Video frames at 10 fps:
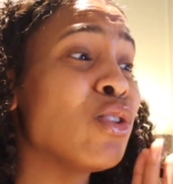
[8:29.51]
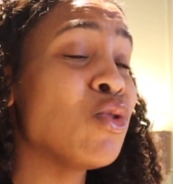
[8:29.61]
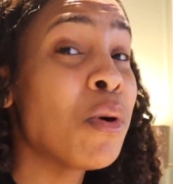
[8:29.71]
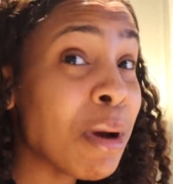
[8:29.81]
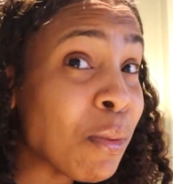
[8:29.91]

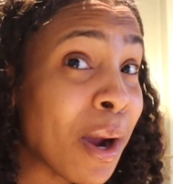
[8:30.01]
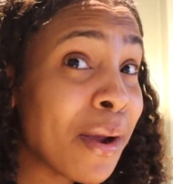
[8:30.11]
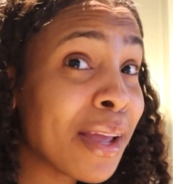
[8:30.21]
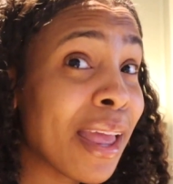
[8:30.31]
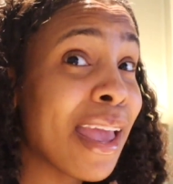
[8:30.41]
doing my
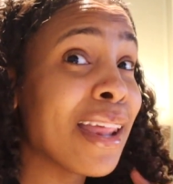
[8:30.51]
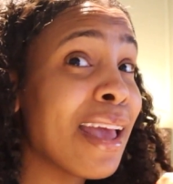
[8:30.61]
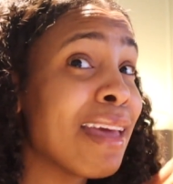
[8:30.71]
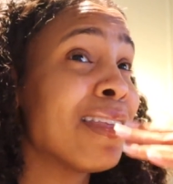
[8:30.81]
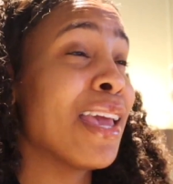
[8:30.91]
work and
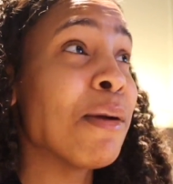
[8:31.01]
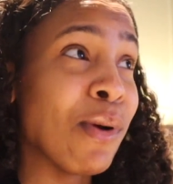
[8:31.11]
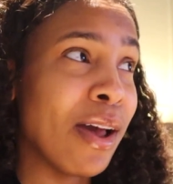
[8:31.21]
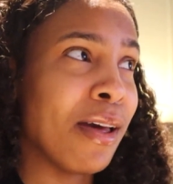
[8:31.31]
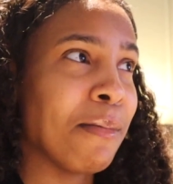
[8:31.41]
had the
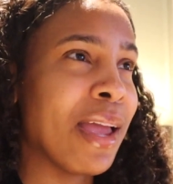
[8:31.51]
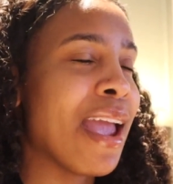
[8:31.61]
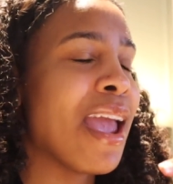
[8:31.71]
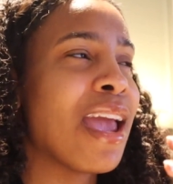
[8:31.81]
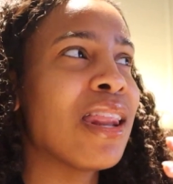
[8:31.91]
camera up,
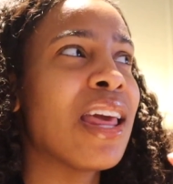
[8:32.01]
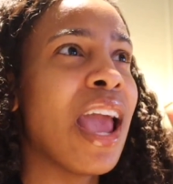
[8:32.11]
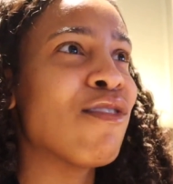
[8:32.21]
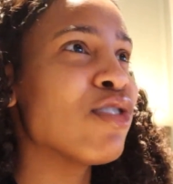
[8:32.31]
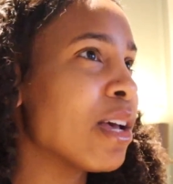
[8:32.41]
and
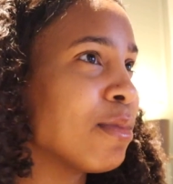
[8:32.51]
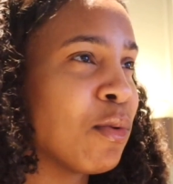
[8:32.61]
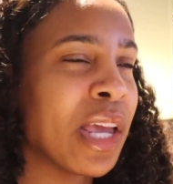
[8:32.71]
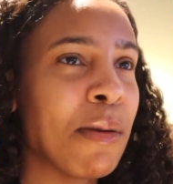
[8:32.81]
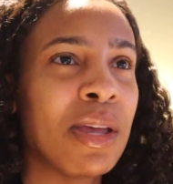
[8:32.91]
every time
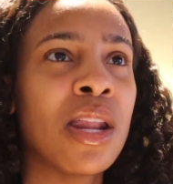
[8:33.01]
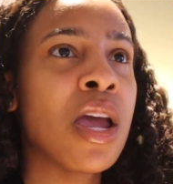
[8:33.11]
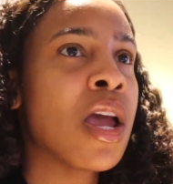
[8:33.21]
someone came in,